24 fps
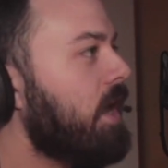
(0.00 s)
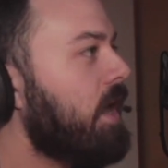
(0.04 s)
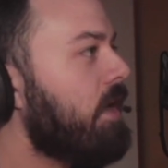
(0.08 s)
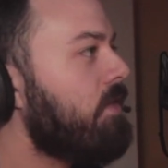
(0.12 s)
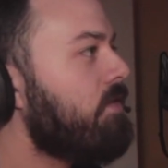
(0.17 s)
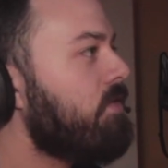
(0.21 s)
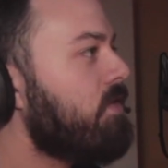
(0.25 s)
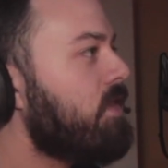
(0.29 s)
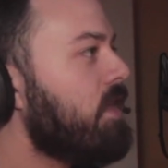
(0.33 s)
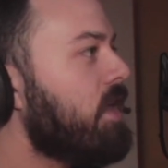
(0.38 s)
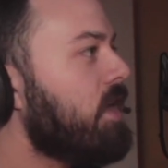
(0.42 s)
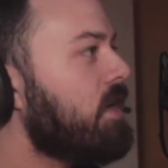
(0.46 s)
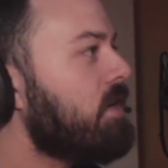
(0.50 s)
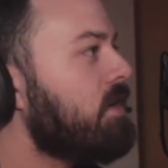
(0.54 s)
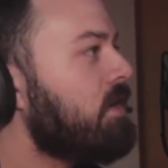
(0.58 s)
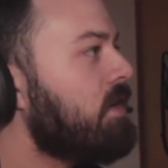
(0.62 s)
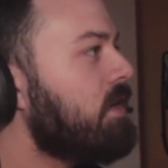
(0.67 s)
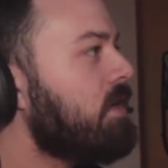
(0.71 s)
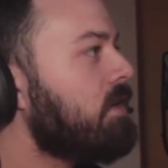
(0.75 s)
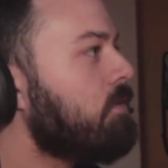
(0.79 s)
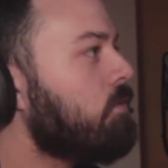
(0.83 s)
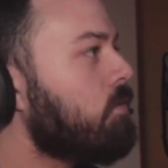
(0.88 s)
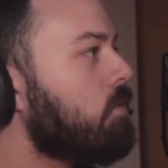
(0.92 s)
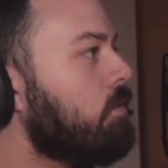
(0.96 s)
and then
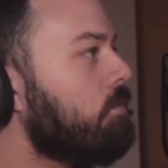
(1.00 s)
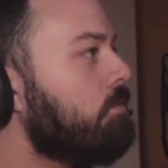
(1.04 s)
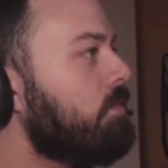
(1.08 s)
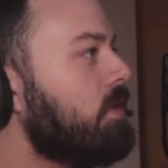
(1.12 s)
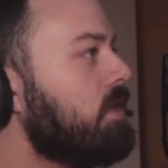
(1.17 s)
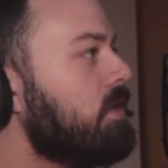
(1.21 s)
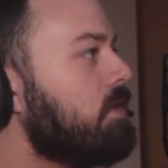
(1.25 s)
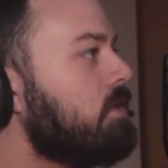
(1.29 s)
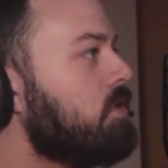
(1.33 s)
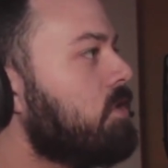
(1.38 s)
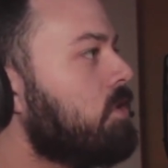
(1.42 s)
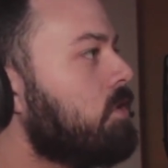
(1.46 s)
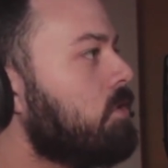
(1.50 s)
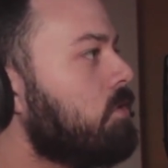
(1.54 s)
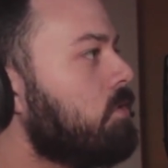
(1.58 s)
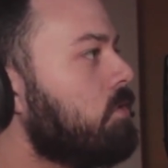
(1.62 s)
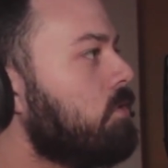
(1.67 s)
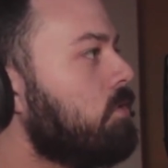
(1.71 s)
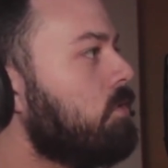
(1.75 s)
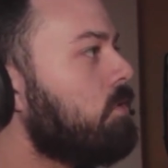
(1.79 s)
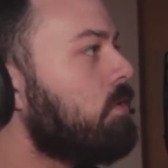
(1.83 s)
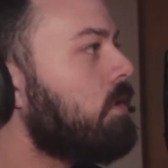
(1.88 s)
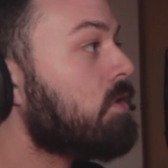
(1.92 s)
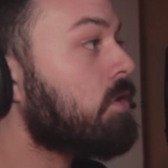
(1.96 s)
it will be
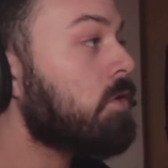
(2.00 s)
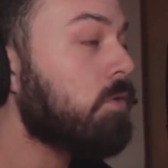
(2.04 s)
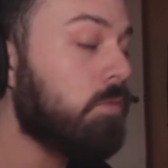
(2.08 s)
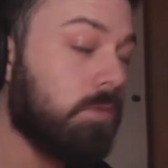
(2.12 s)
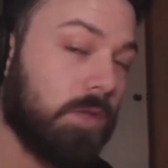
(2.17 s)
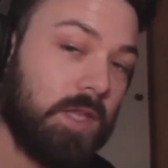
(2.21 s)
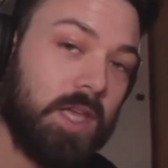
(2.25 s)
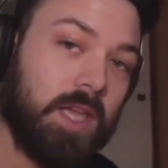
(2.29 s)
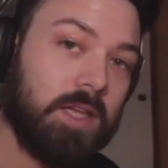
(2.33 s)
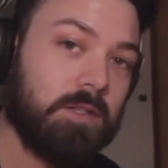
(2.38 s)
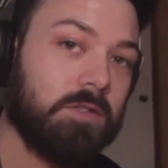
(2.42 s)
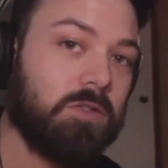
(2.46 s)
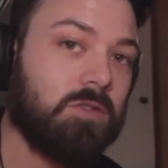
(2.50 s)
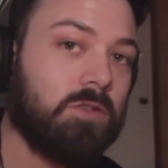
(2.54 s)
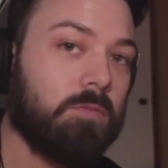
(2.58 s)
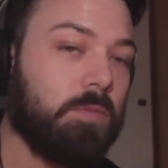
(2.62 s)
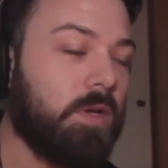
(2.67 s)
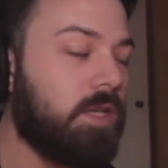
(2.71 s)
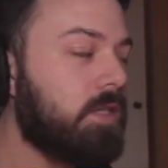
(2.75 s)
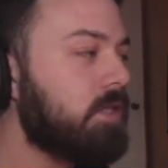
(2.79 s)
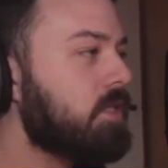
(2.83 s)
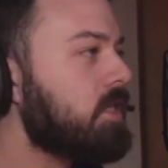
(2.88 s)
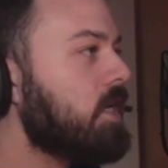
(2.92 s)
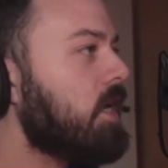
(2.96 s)
to tune the
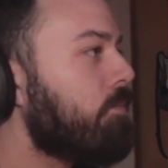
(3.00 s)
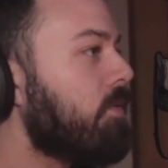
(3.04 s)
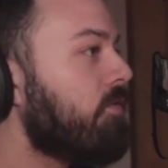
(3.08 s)
instrument.